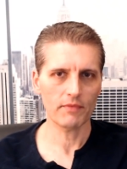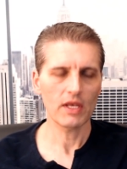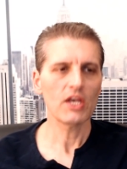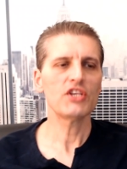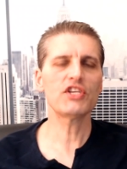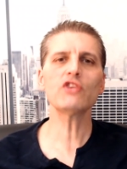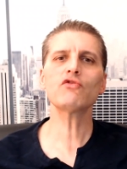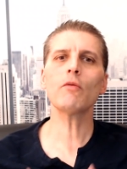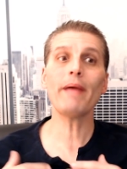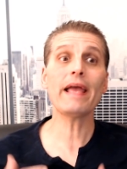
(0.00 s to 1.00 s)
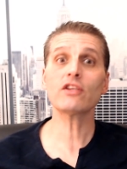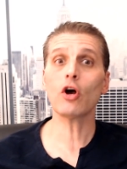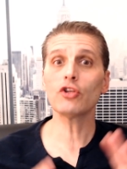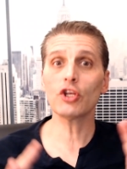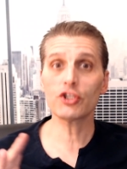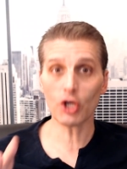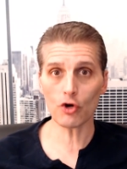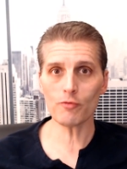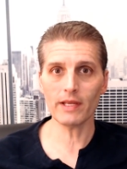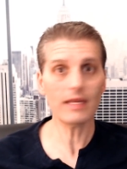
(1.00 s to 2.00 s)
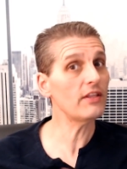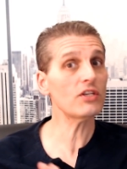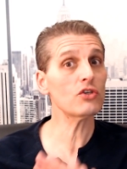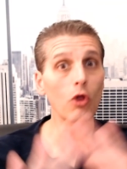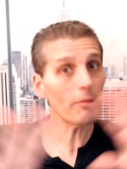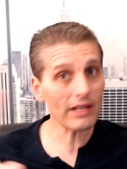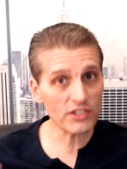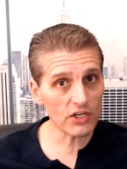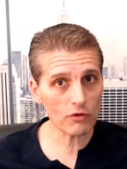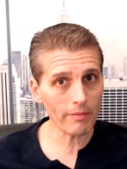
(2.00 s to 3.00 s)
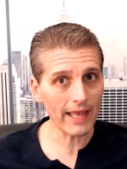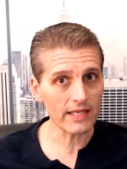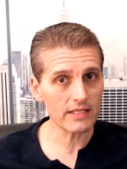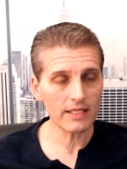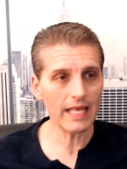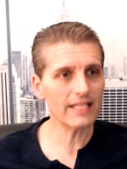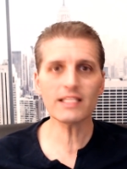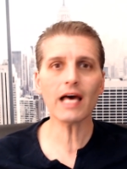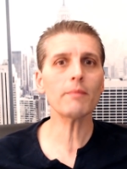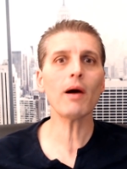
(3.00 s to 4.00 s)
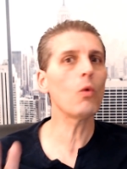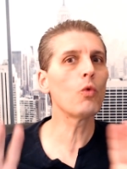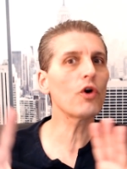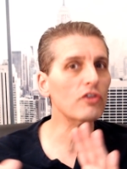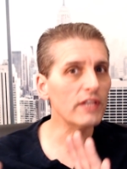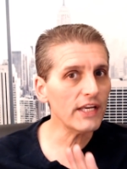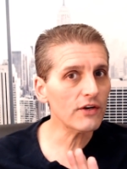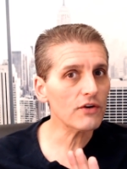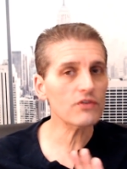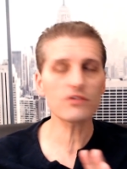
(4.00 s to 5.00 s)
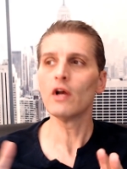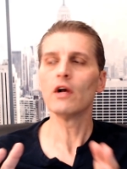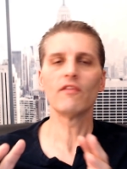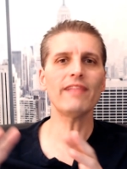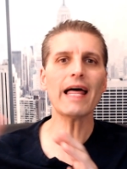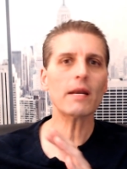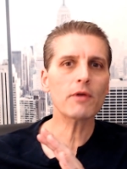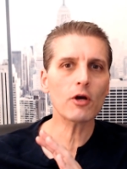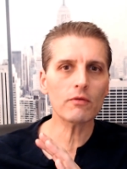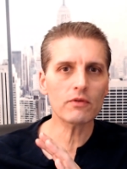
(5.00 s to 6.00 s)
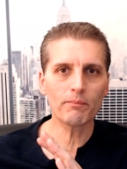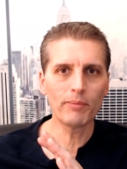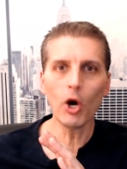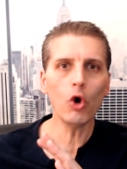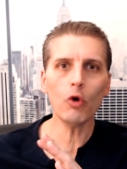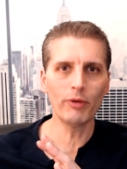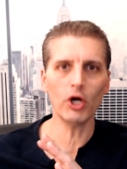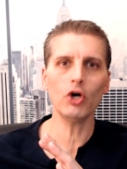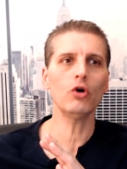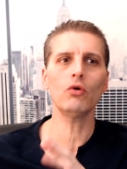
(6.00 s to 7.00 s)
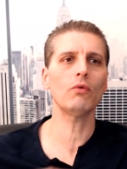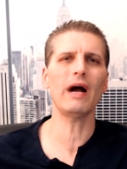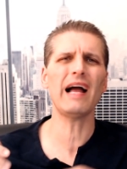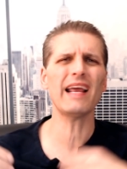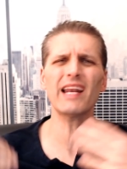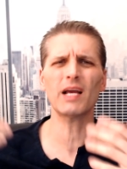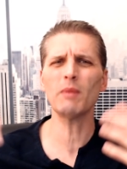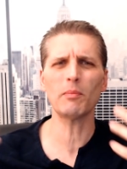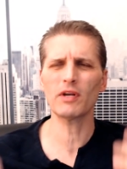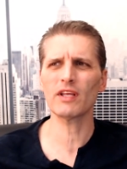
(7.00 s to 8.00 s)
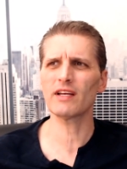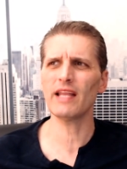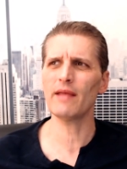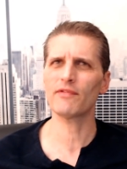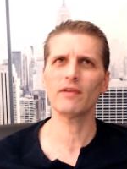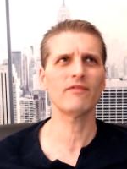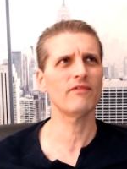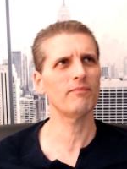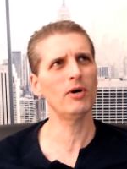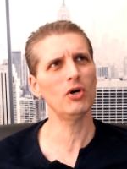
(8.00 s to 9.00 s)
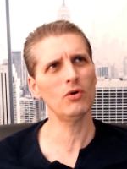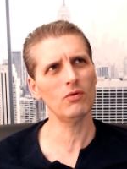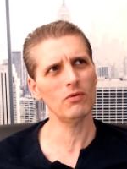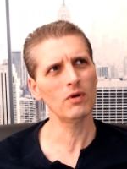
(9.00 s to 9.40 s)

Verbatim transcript: Central banks are determined, and this is all about central banks. It's not about world leaders, Vladimir Poo Poo. I gotta come up with a good name for him. Poo,